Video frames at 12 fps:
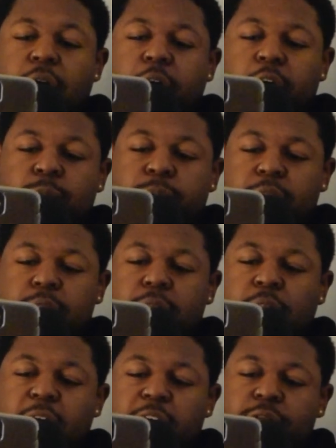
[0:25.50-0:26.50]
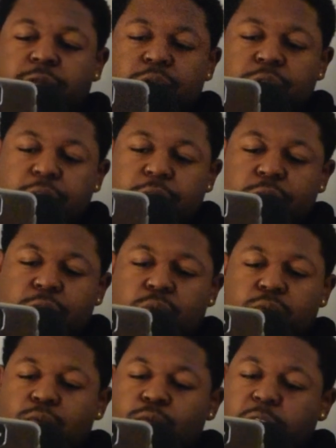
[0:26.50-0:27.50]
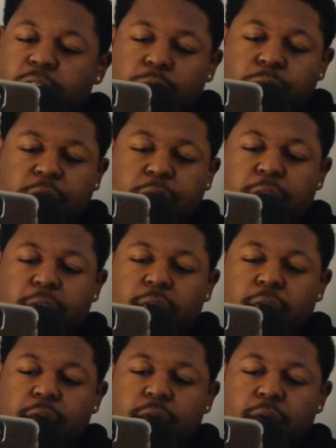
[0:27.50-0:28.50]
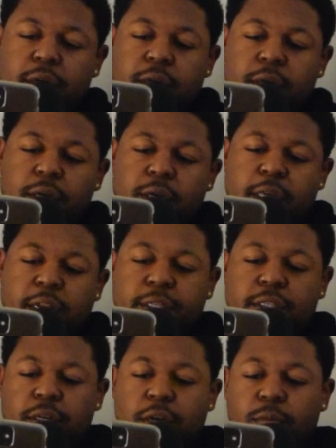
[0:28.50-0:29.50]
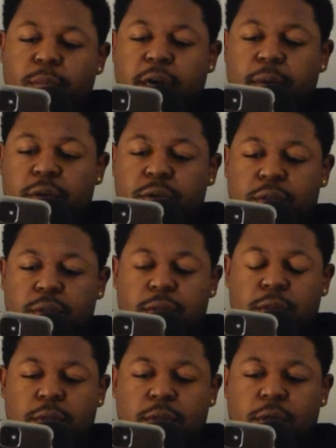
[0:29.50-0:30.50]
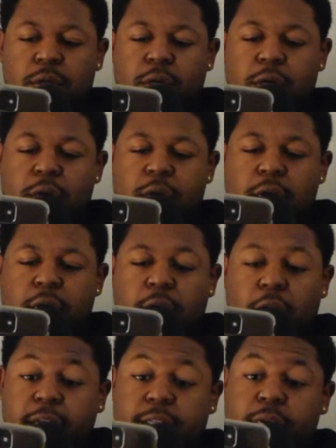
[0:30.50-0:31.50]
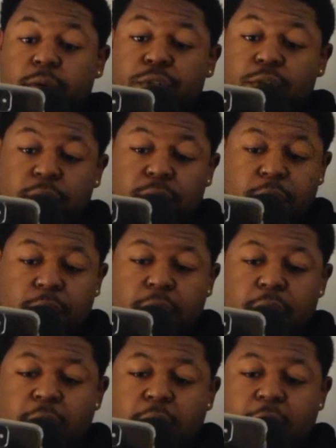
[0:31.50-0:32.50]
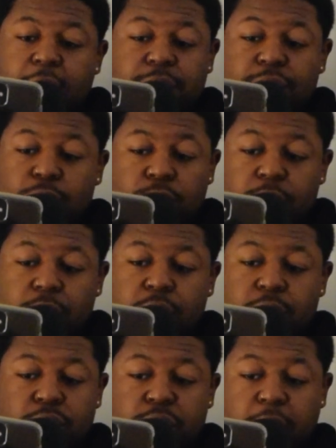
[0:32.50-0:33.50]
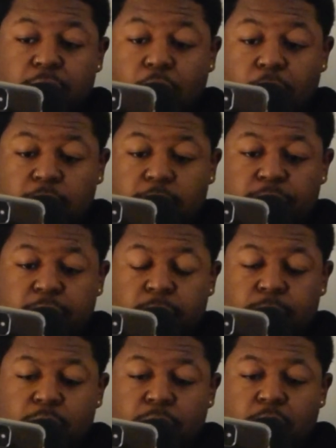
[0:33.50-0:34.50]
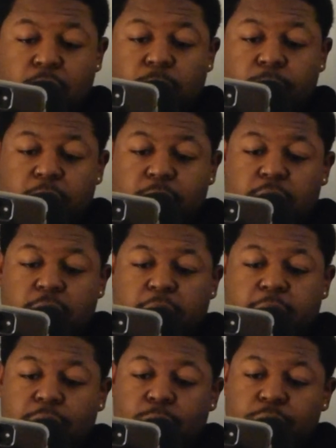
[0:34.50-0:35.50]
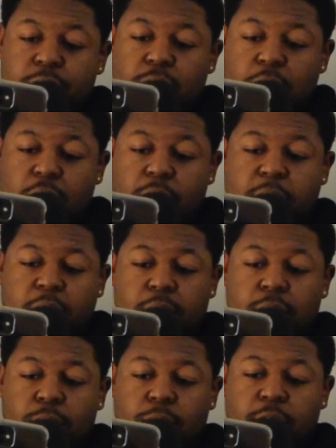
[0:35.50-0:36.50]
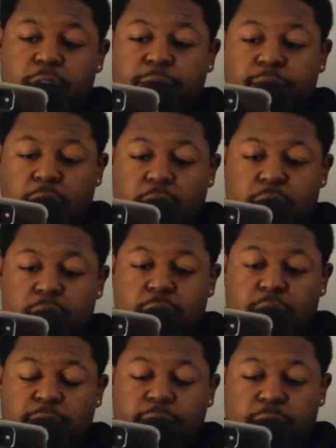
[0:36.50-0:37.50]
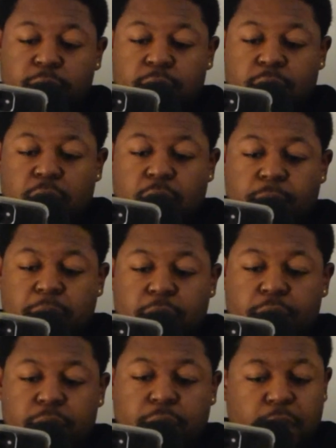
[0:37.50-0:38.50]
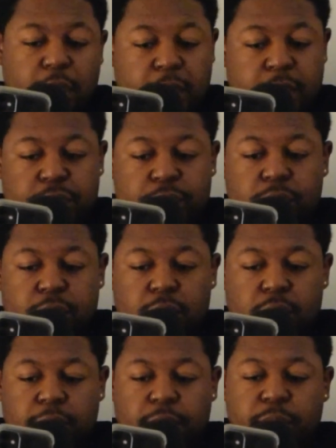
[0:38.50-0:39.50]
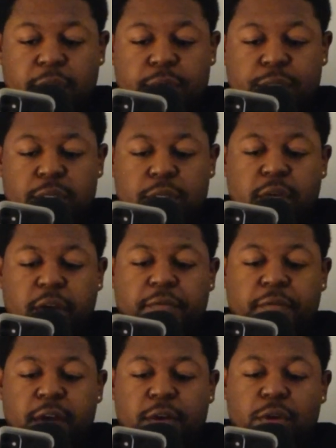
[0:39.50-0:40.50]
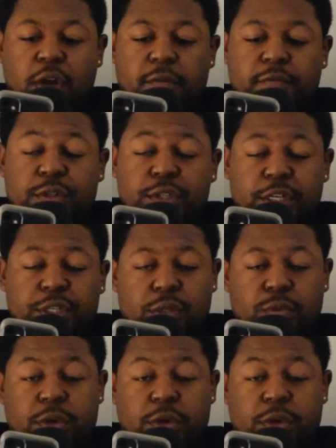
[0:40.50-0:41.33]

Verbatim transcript: I spent the last few years really, really getting to know my emotions. I can say with certainty I still don't understand all of them, but I do want to talk about what I've learned in full about each of the pieces I found conversation